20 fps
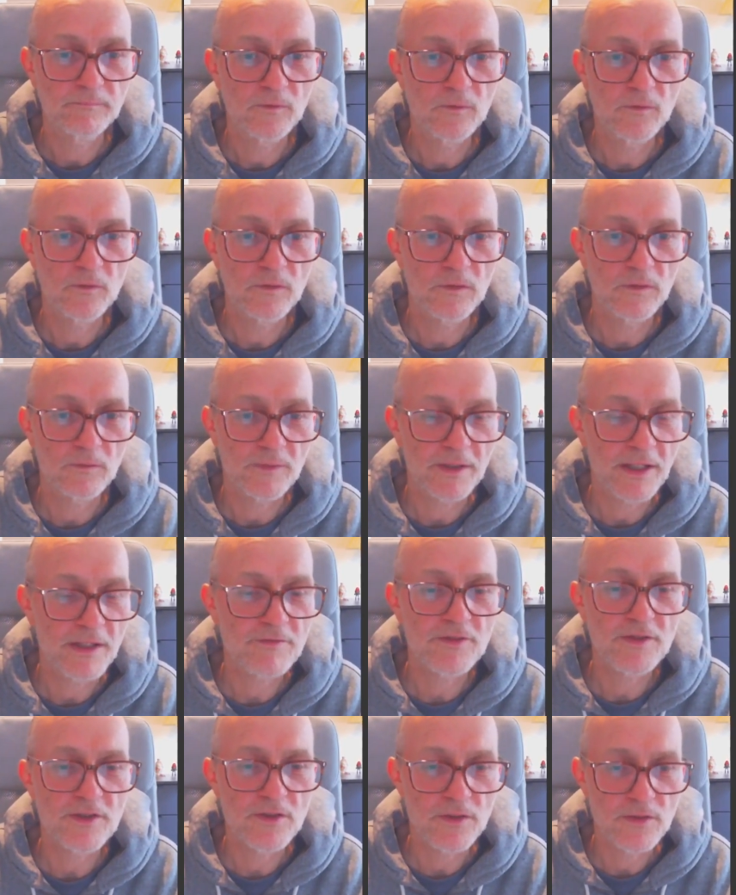or
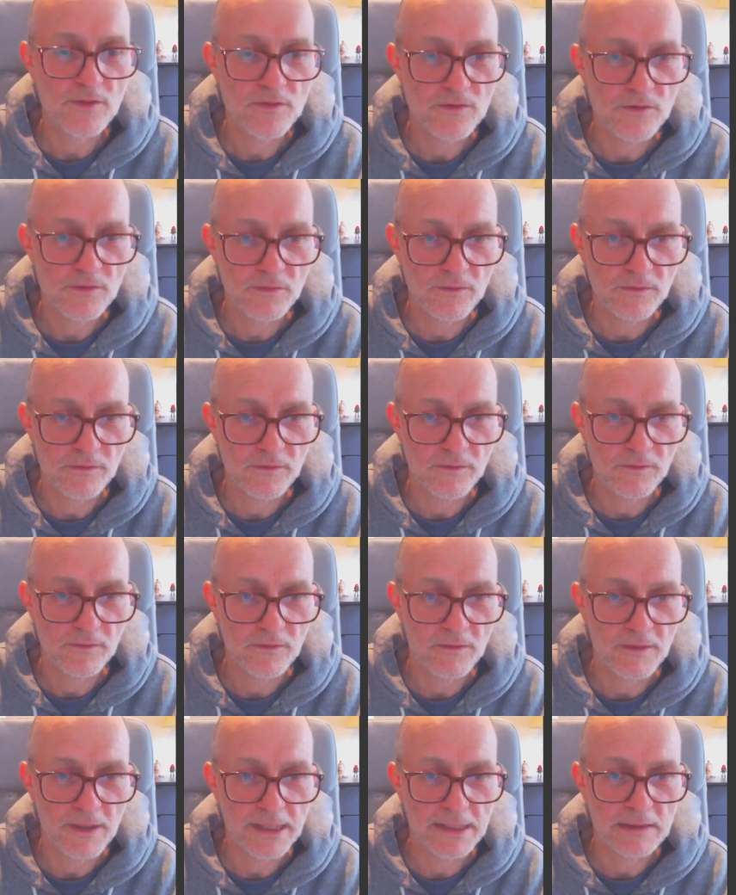whatever you use, or
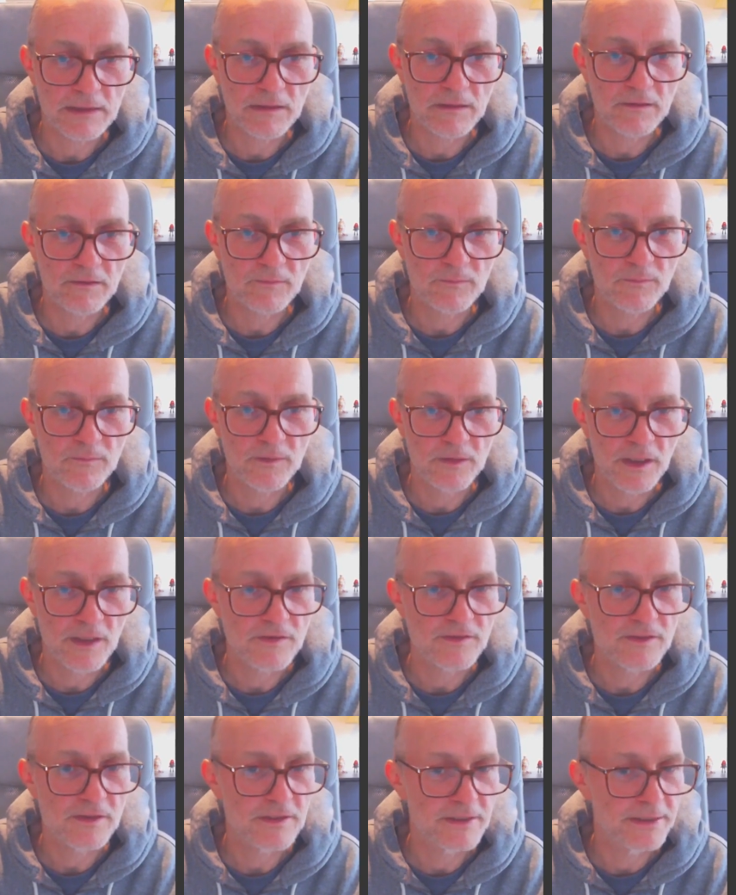Writer
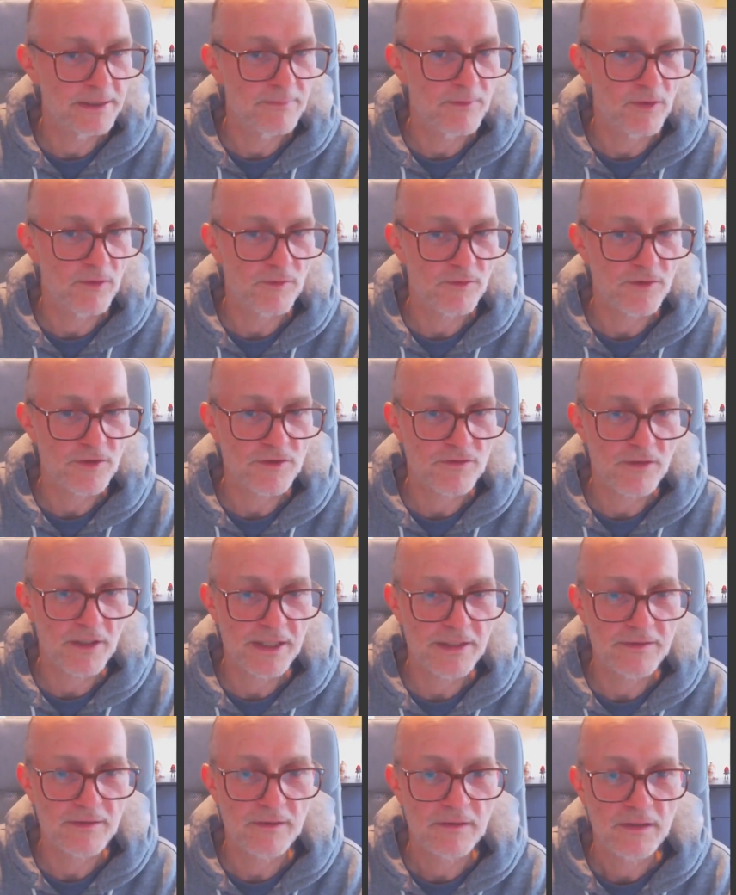as LibreOffice Writer.